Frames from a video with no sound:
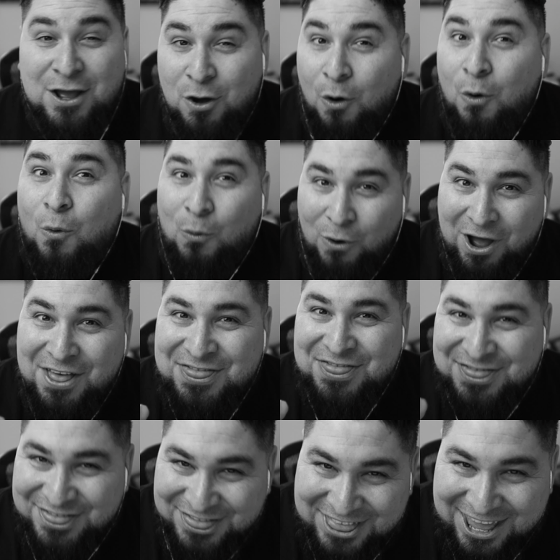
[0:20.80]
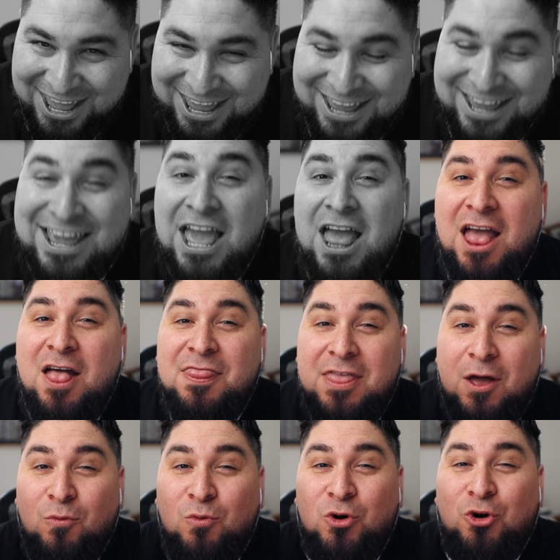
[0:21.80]
one thing that
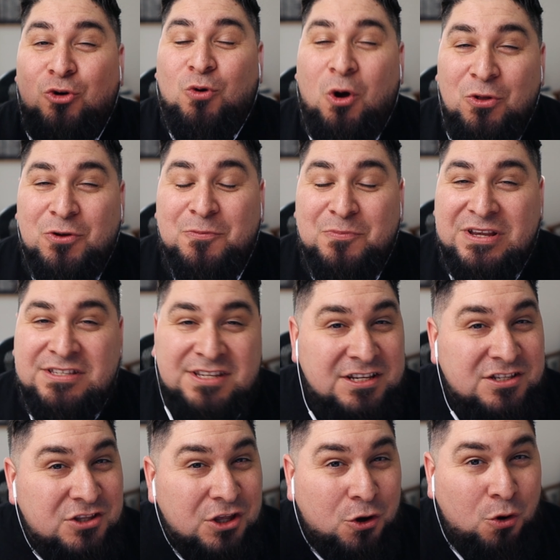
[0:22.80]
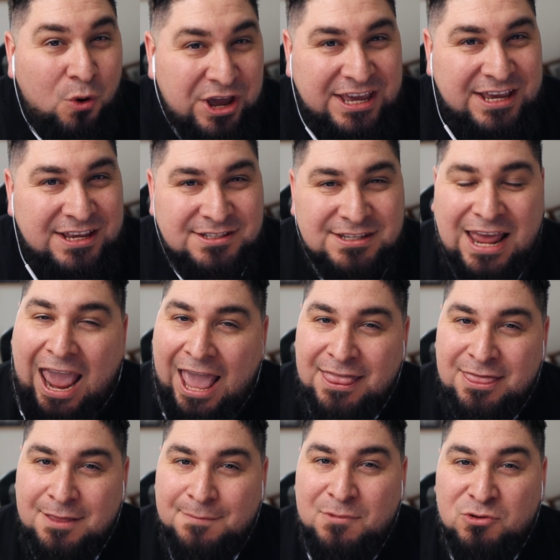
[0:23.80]
will grow their business the quickest and
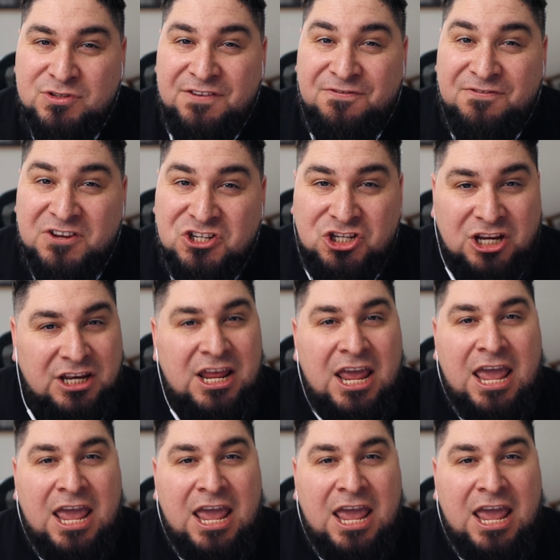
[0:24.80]
the most efficient.